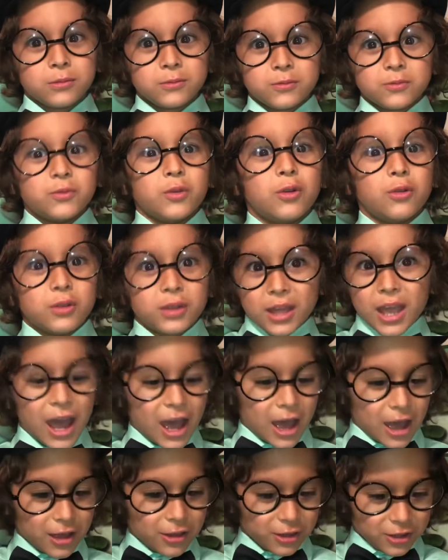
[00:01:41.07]
Well,
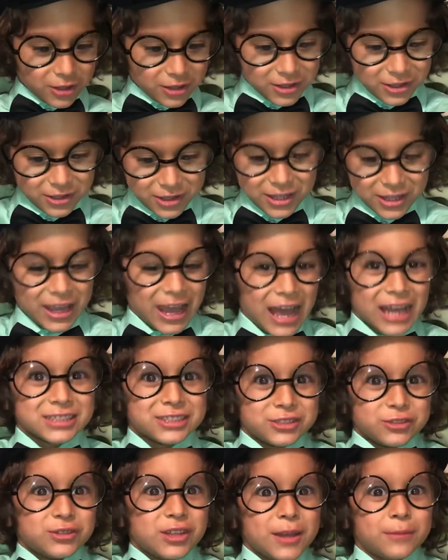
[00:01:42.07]
yeah, it has in
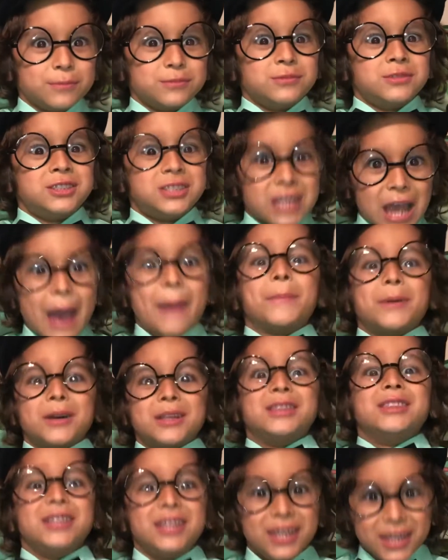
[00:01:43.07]
the name
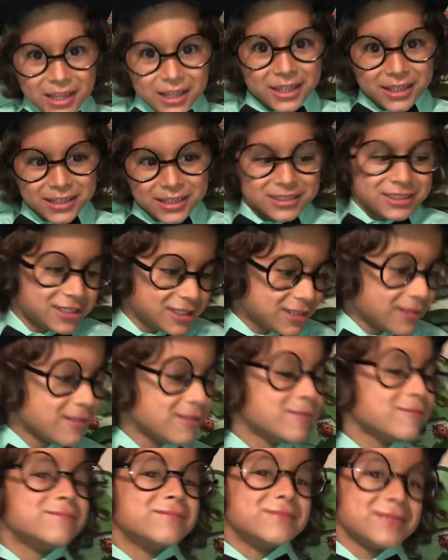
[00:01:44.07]
Japanese.
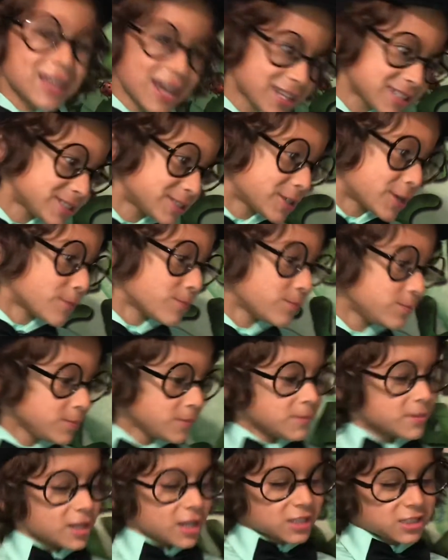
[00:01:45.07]
Next up
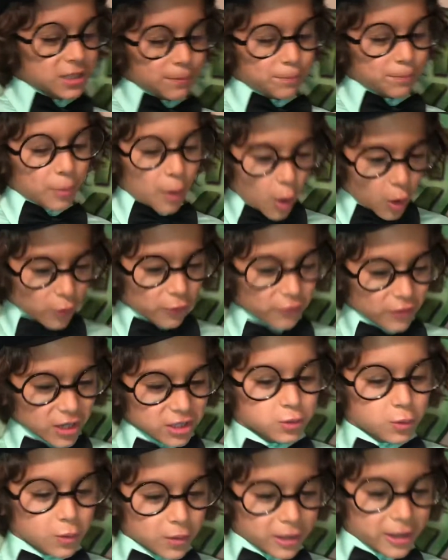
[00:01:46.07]
is the bald-faced
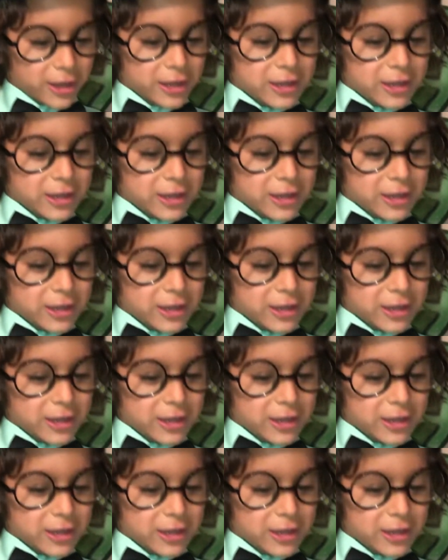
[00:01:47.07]
hornet.